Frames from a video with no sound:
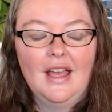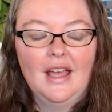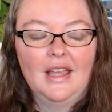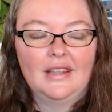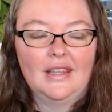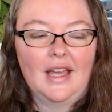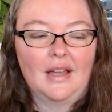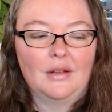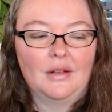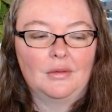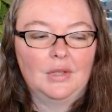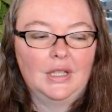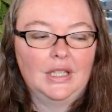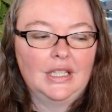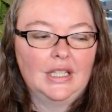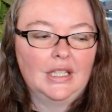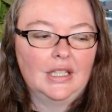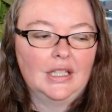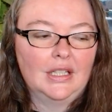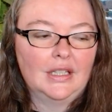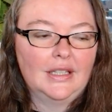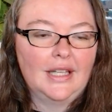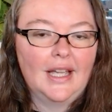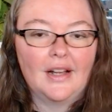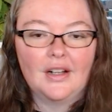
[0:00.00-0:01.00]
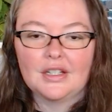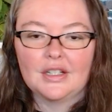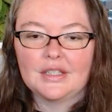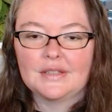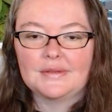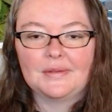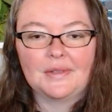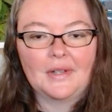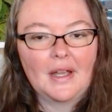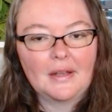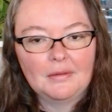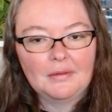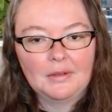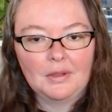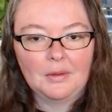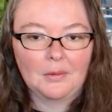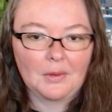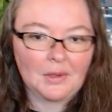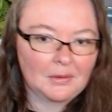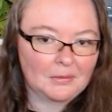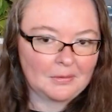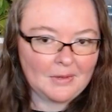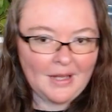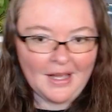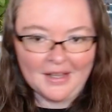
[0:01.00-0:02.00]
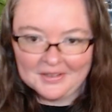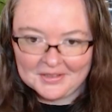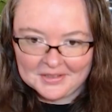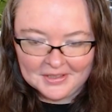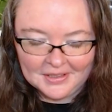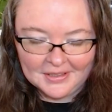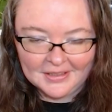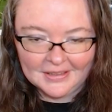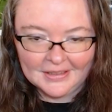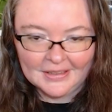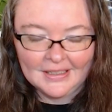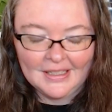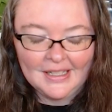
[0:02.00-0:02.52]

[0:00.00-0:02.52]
that really cares for everyone around her.